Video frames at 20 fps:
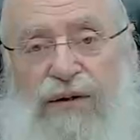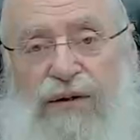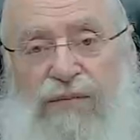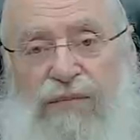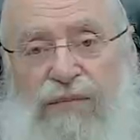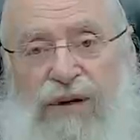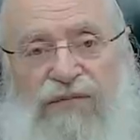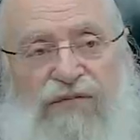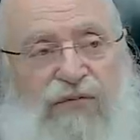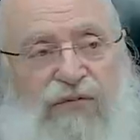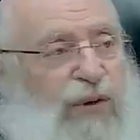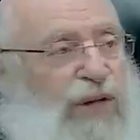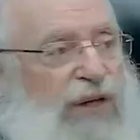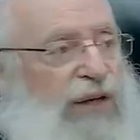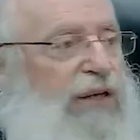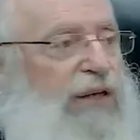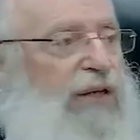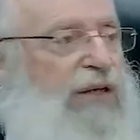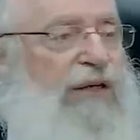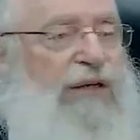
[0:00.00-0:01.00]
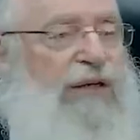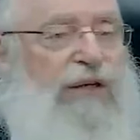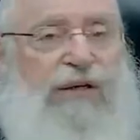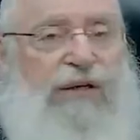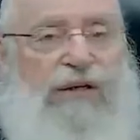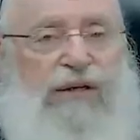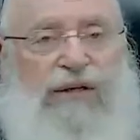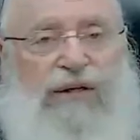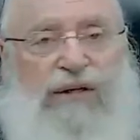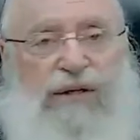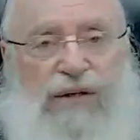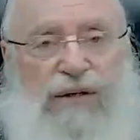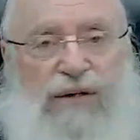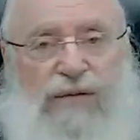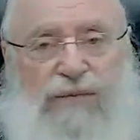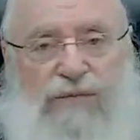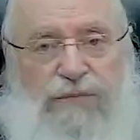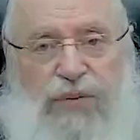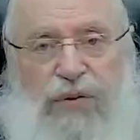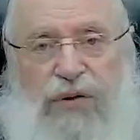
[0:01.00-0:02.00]
But if we
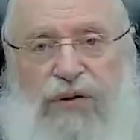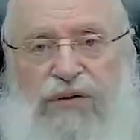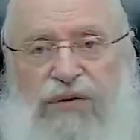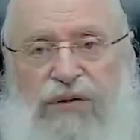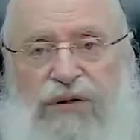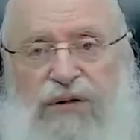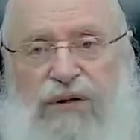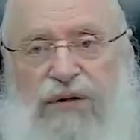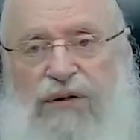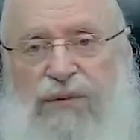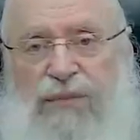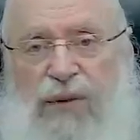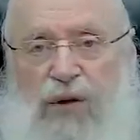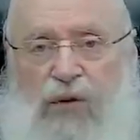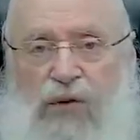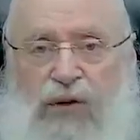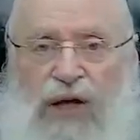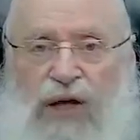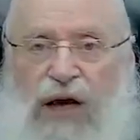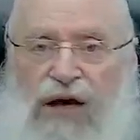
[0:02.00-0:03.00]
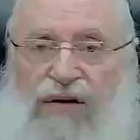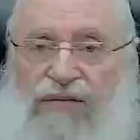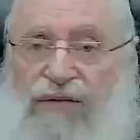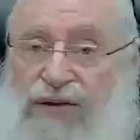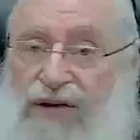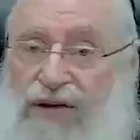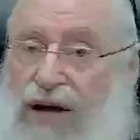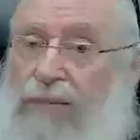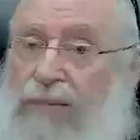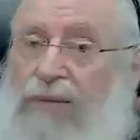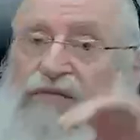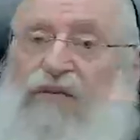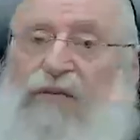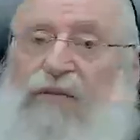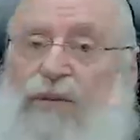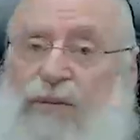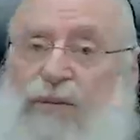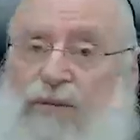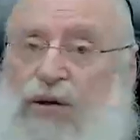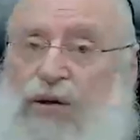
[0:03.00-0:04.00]
put the Bekuri Yankiv on top of the
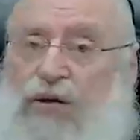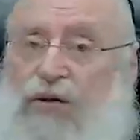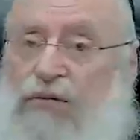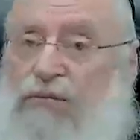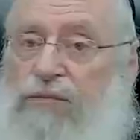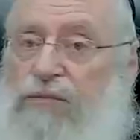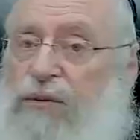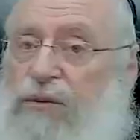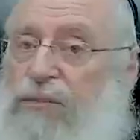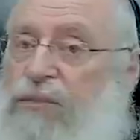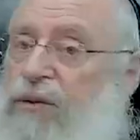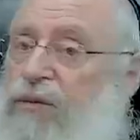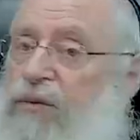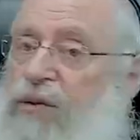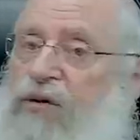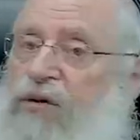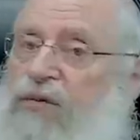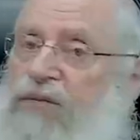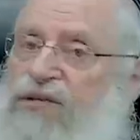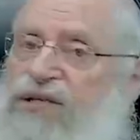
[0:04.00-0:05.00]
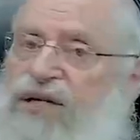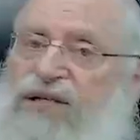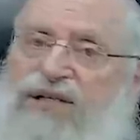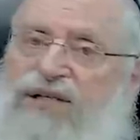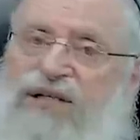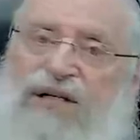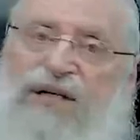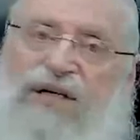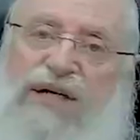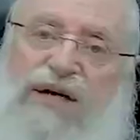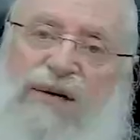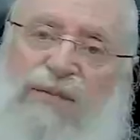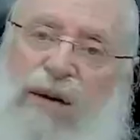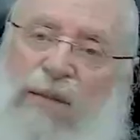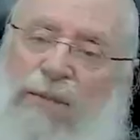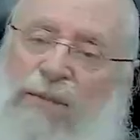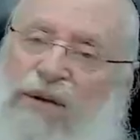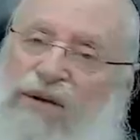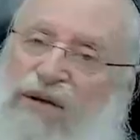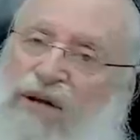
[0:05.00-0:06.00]
Prima Godem says by
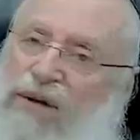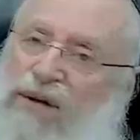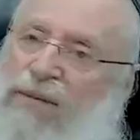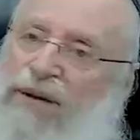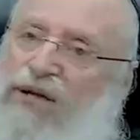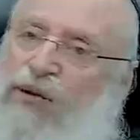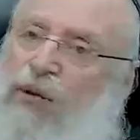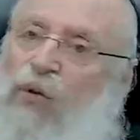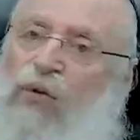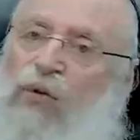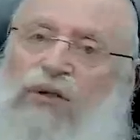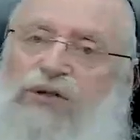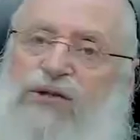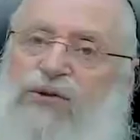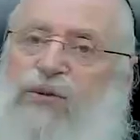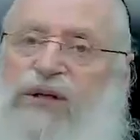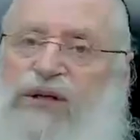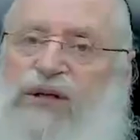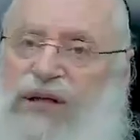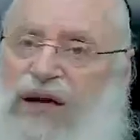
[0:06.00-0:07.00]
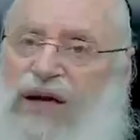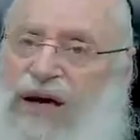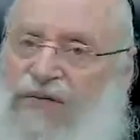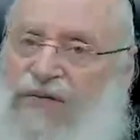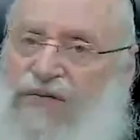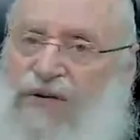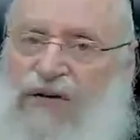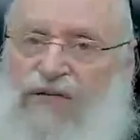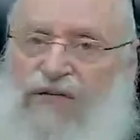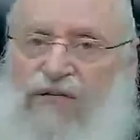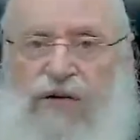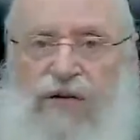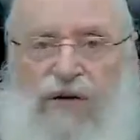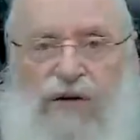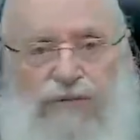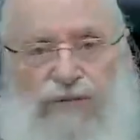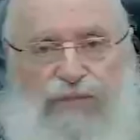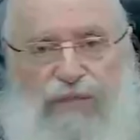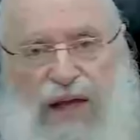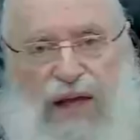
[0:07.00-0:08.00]
Pidin Ben you also need to have
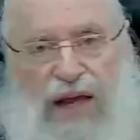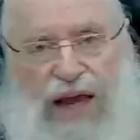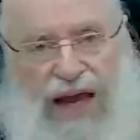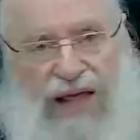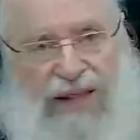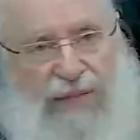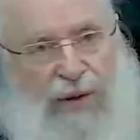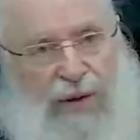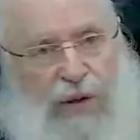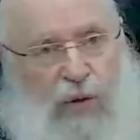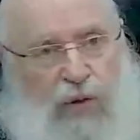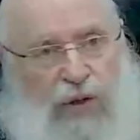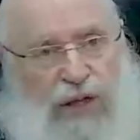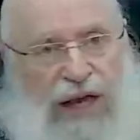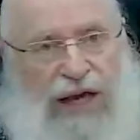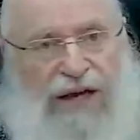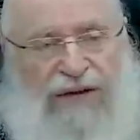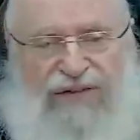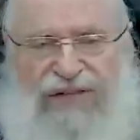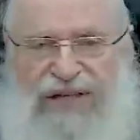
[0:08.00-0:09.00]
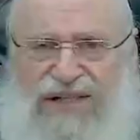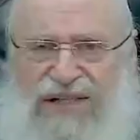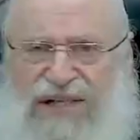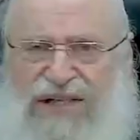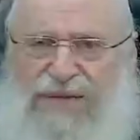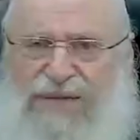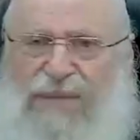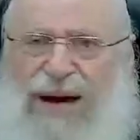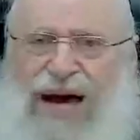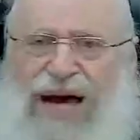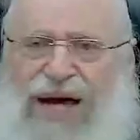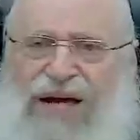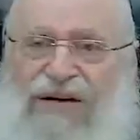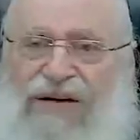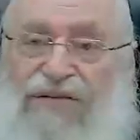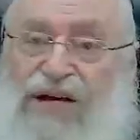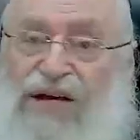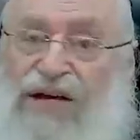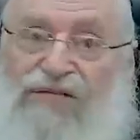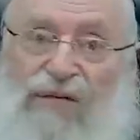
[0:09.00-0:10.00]
kavona, and the Bekuri Yankiv says it's
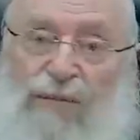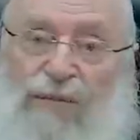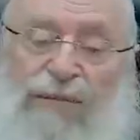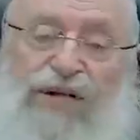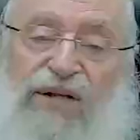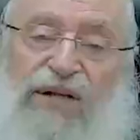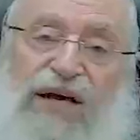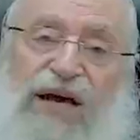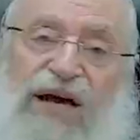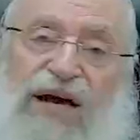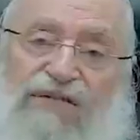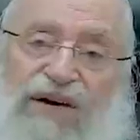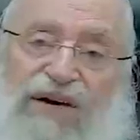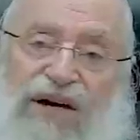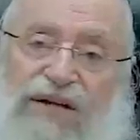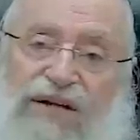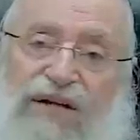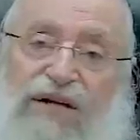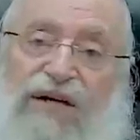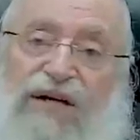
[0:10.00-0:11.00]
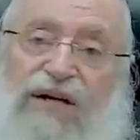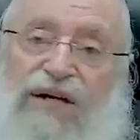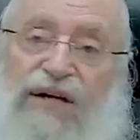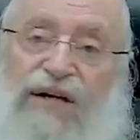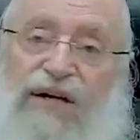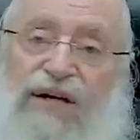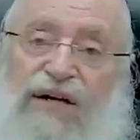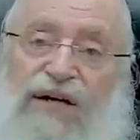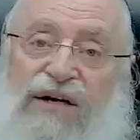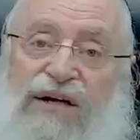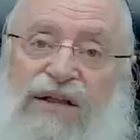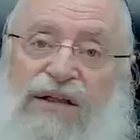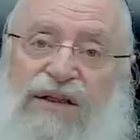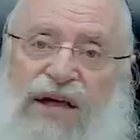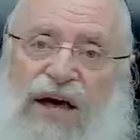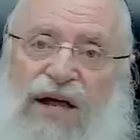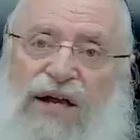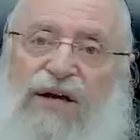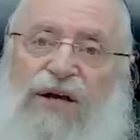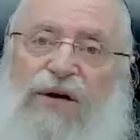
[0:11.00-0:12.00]
ma'akiv even b'di'evid,
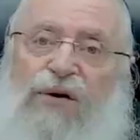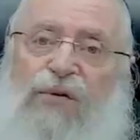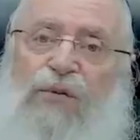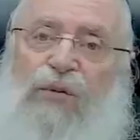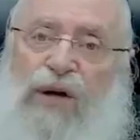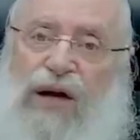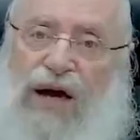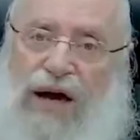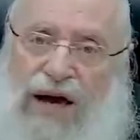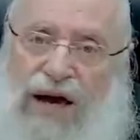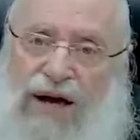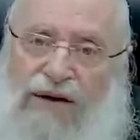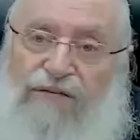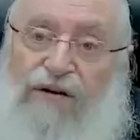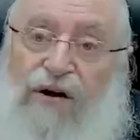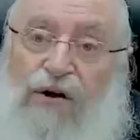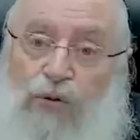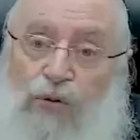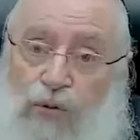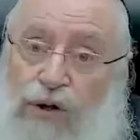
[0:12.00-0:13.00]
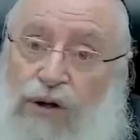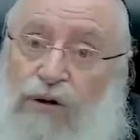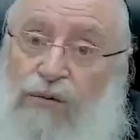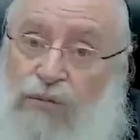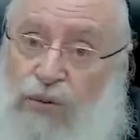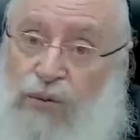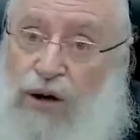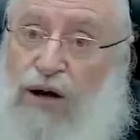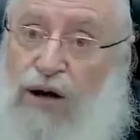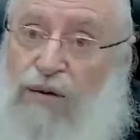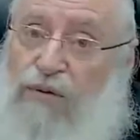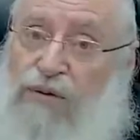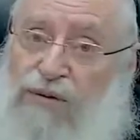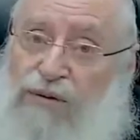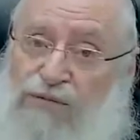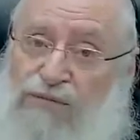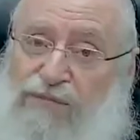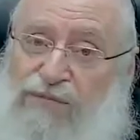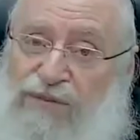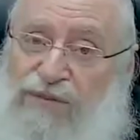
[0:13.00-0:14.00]
then we have a real
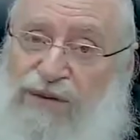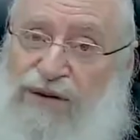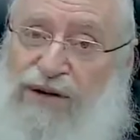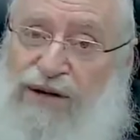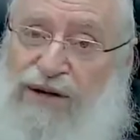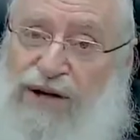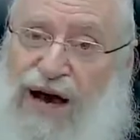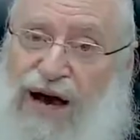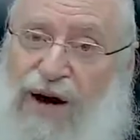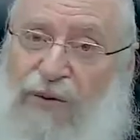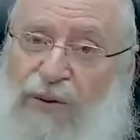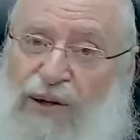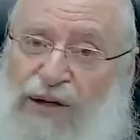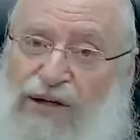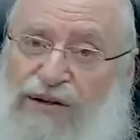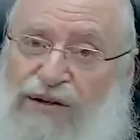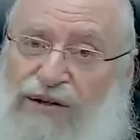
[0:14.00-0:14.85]
problem. And we need to